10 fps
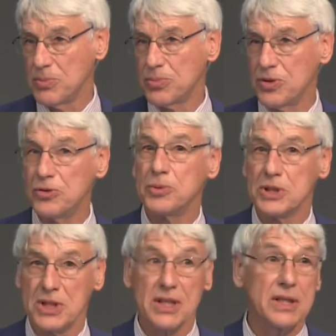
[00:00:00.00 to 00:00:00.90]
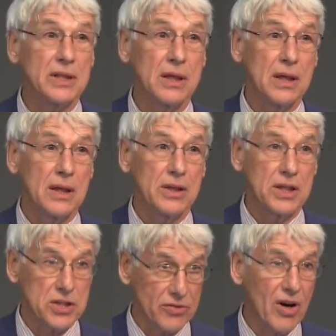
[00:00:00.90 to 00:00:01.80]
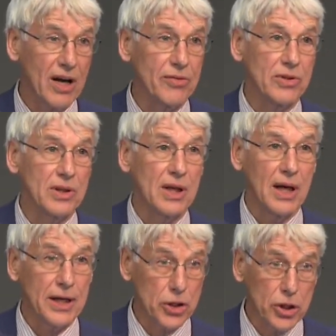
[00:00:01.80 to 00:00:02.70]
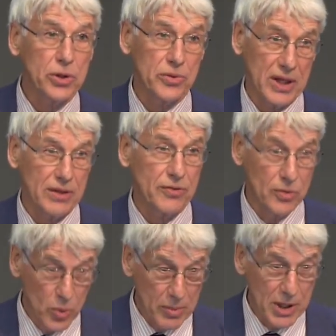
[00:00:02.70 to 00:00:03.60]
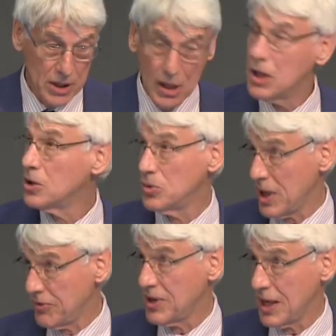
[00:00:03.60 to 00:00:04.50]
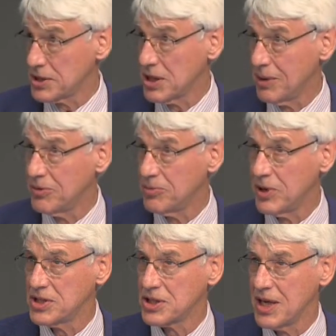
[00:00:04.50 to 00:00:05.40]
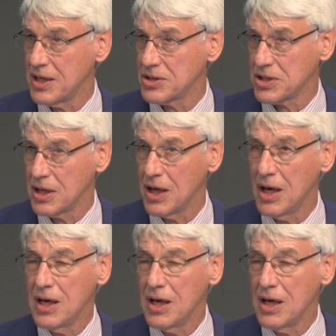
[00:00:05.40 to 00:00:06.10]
improvement in the survival and cure rate for women who have that type of breast cancer.